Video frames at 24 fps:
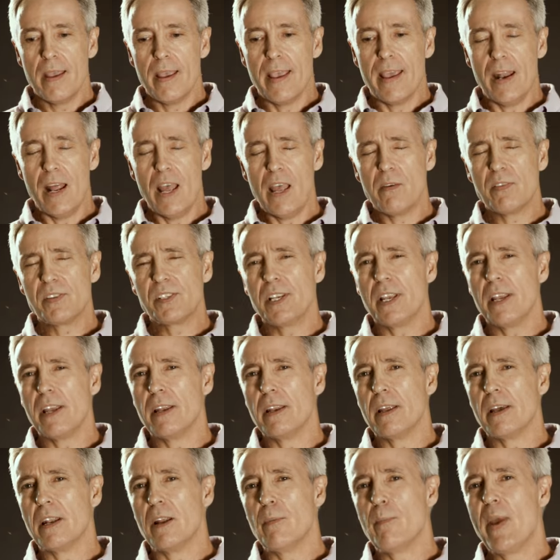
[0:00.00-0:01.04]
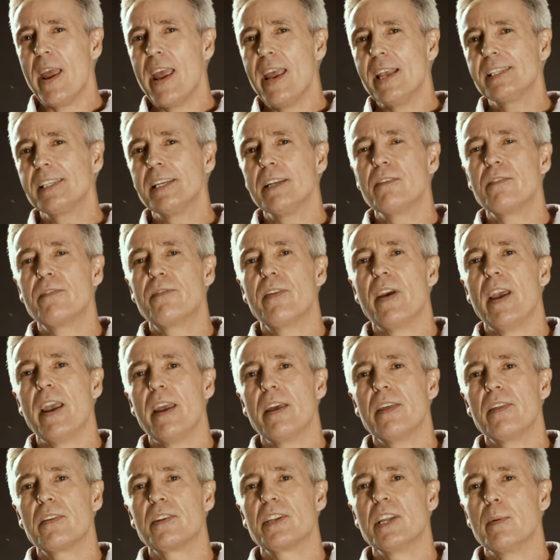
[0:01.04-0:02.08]
And I have seen an amazing
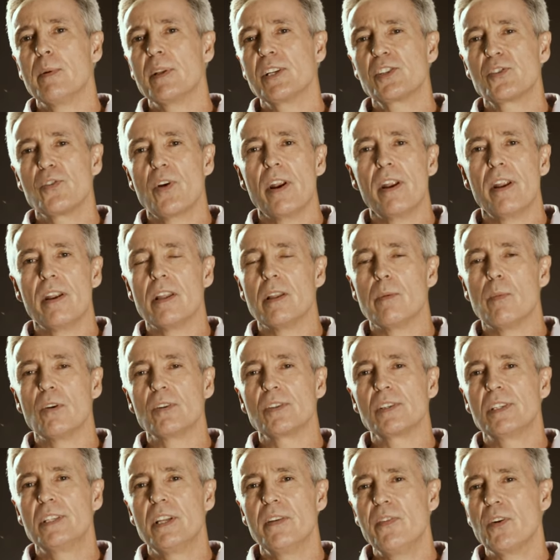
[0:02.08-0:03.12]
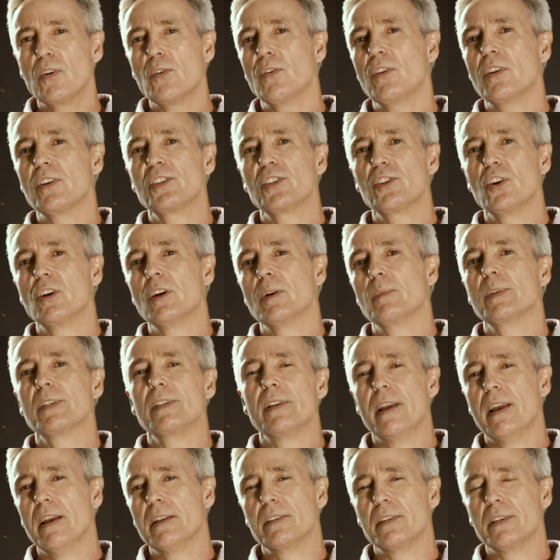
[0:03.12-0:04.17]
faith demonstrated in the most difficult of
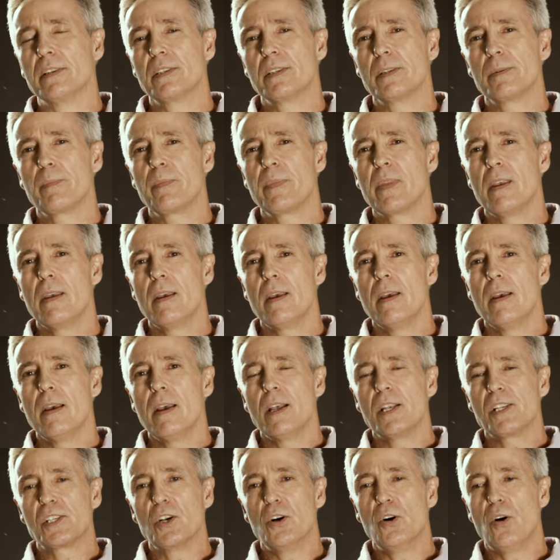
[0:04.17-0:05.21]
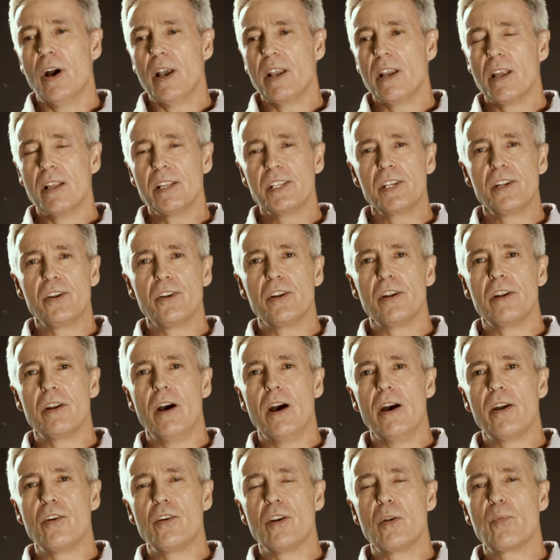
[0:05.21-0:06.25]
circumstances. So I consider it an
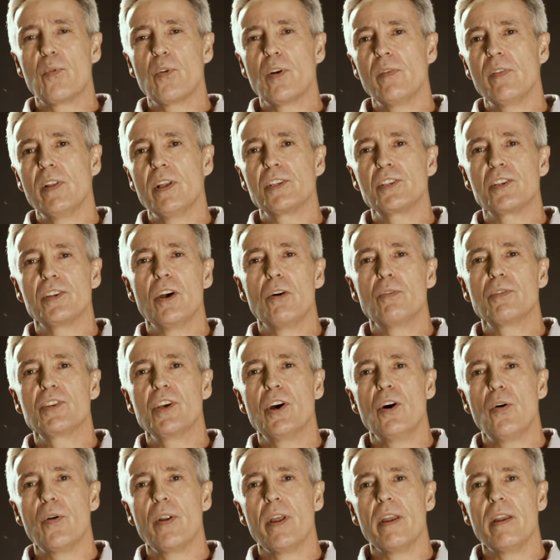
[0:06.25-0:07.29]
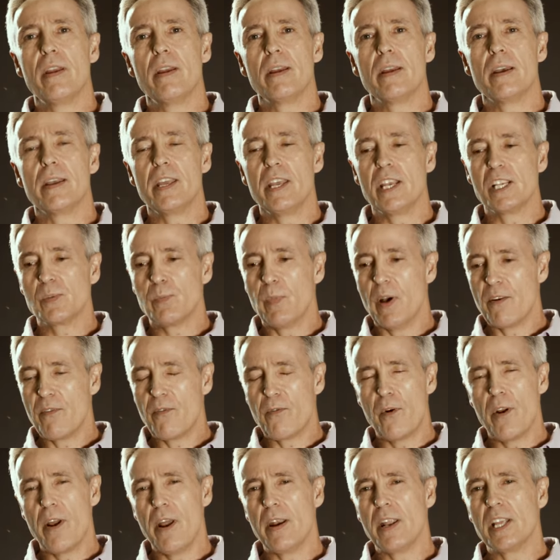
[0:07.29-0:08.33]
honor and a privilege to know Tony. He is my
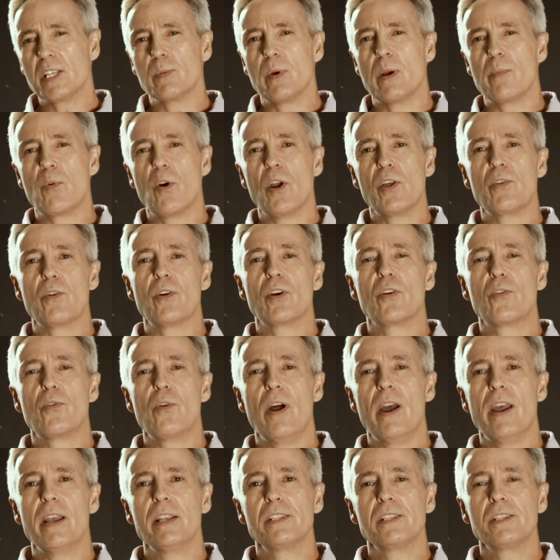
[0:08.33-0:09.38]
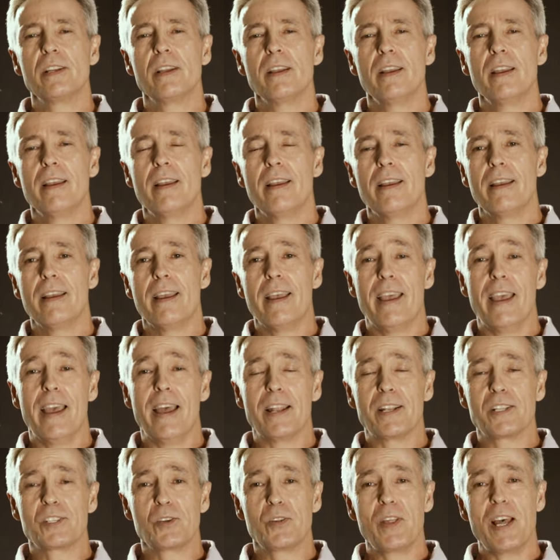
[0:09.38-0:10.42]
friend, he's my brother in Christ.
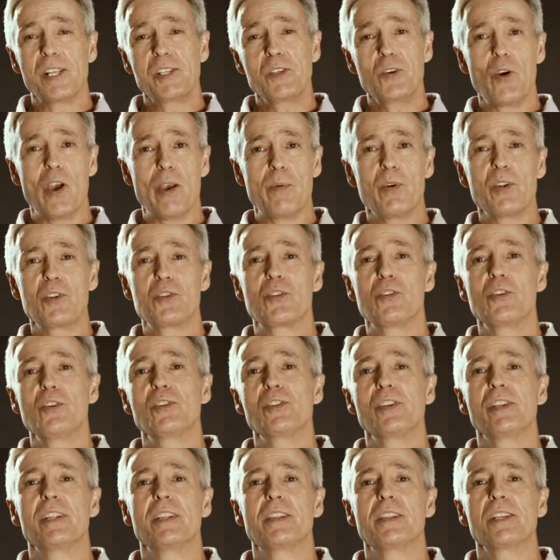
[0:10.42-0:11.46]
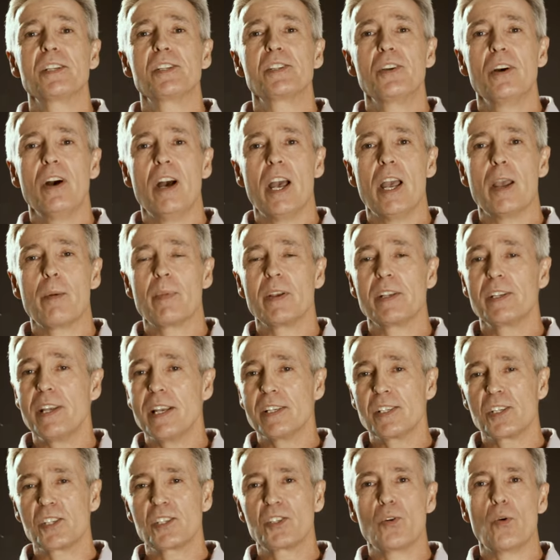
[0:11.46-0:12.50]
And so that's who I'm introducing at this time, because he
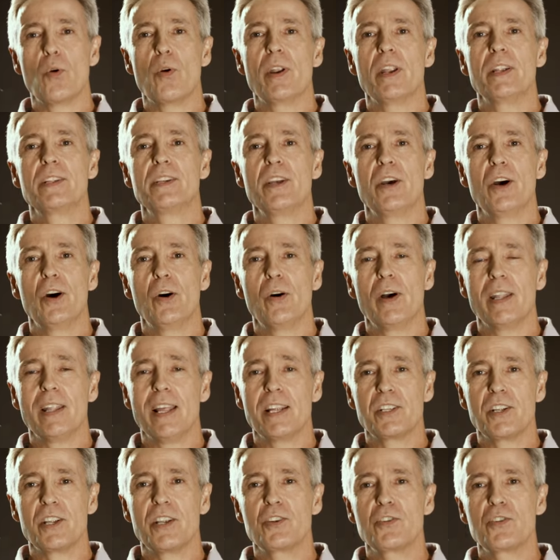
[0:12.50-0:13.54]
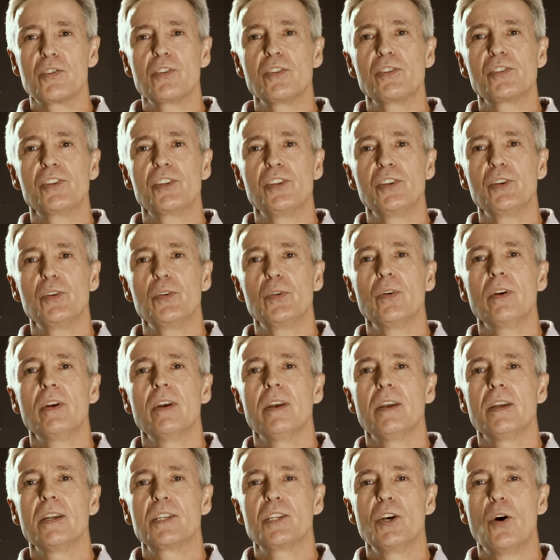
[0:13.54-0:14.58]
has a story to tell. I'd like to introduce to you
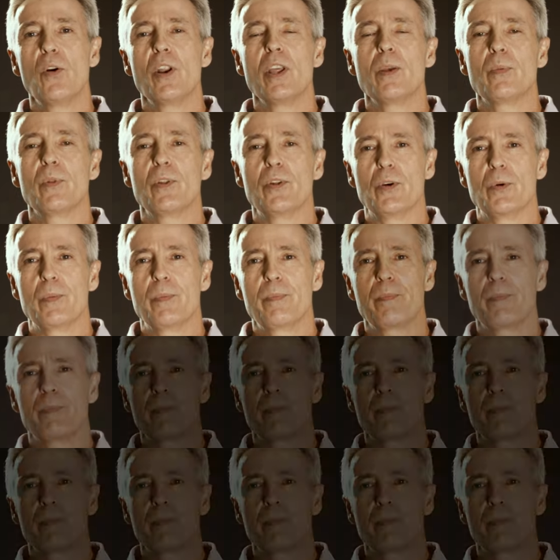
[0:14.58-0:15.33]
Tony Bloom.